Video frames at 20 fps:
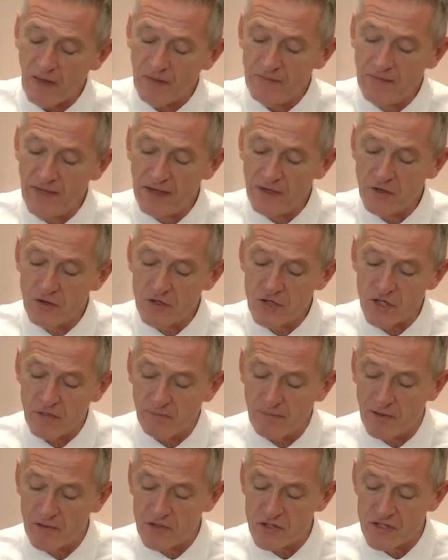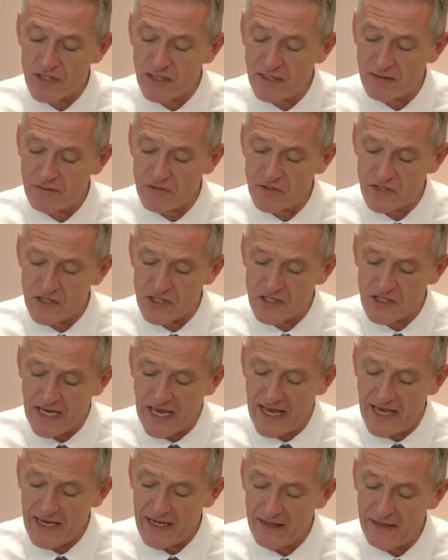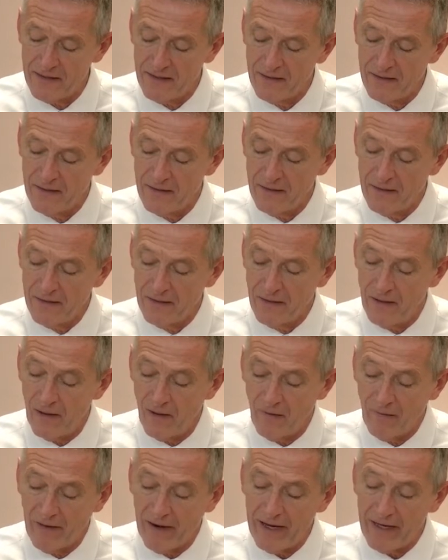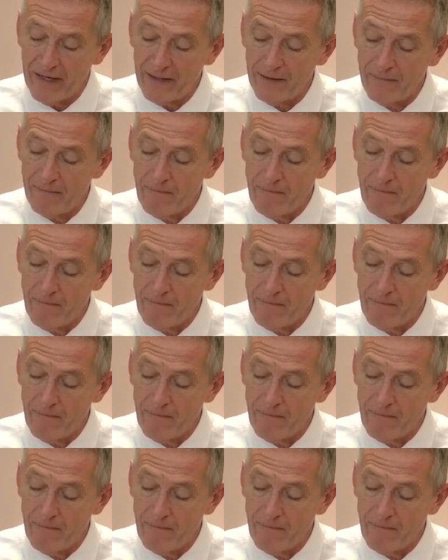that you're supposed to, to say, all right?